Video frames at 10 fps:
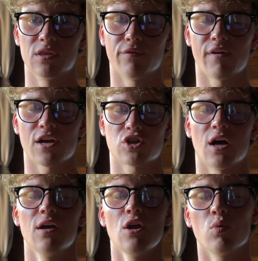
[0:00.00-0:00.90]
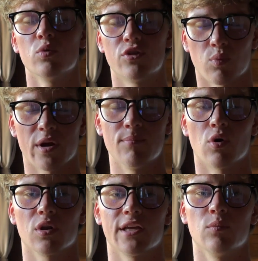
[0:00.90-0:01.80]
the fascia, with the
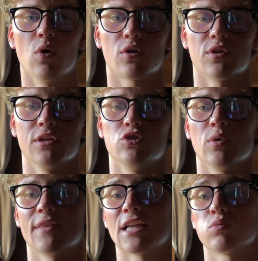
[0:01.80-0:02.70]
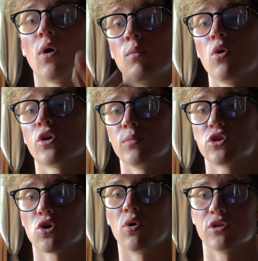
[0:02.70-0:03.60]
remodeling work that you're doing. And that's why working with
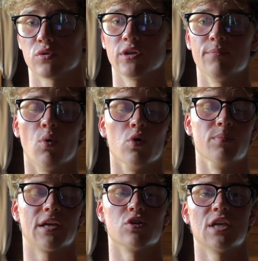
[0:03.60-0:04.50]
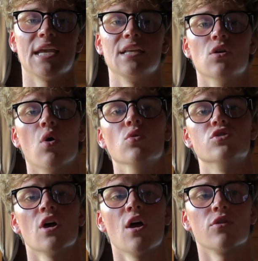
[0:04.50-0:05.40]
Chong is really important, because he
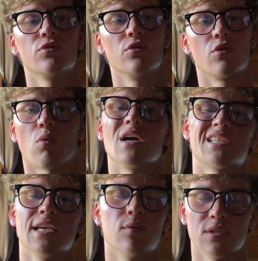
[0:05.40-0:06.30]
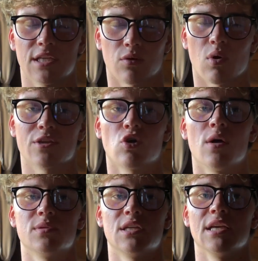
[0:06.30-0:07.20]
knows the right sequencing, the right
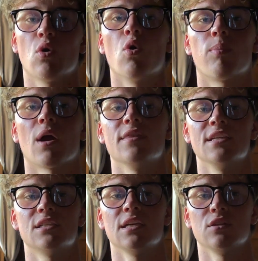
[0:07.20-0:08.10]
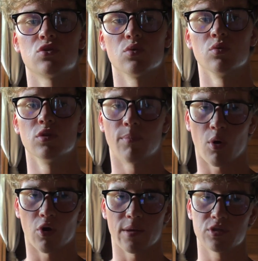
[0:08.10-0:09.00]
times to incorporate this into the
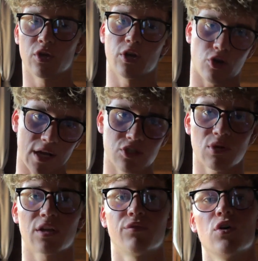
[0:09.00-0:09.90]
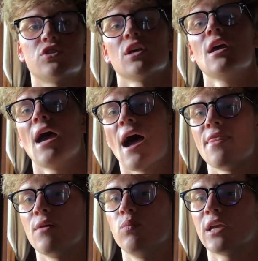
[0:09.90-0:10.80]
program. So you got to create strength first,
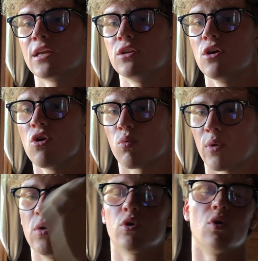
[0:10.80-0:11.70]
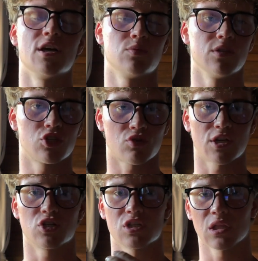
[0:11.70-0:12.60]
and then we can reorganize with the
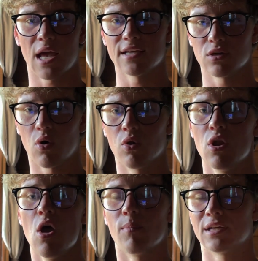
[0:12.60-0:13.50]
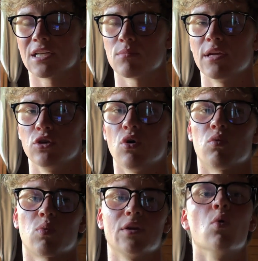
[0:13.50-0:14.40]
stretches later on. But it doesn't mean you're
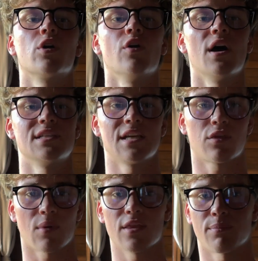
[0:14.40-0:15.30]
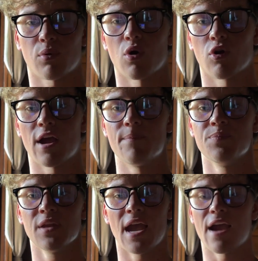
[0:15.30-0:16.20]
not reorganizing throughout the program.
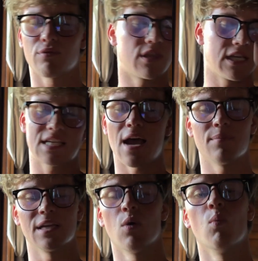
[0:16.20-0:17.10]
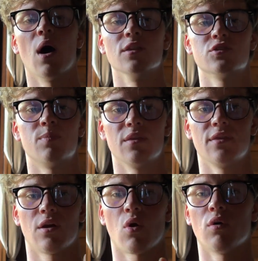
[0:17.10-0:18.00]
Everything's happening at once, but
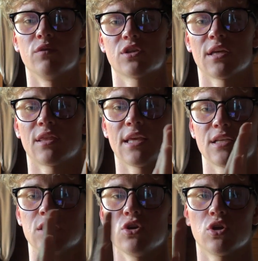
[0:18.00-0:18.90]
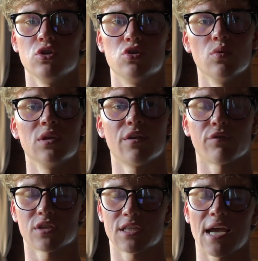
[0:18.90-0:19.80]
there are obviously things that you can do at
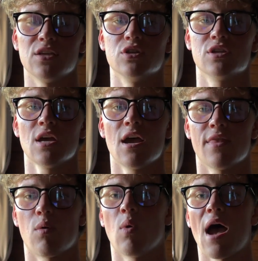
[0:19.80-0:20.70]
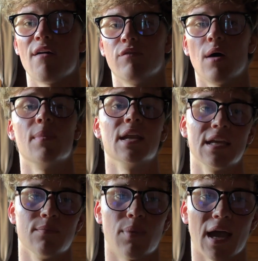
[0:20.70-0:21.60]
different stages that will have a better
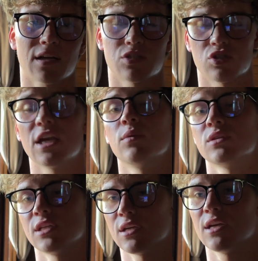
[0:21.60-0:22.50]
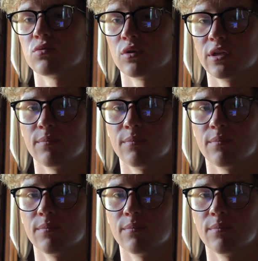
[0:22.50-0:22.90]
impact. So sequencing is really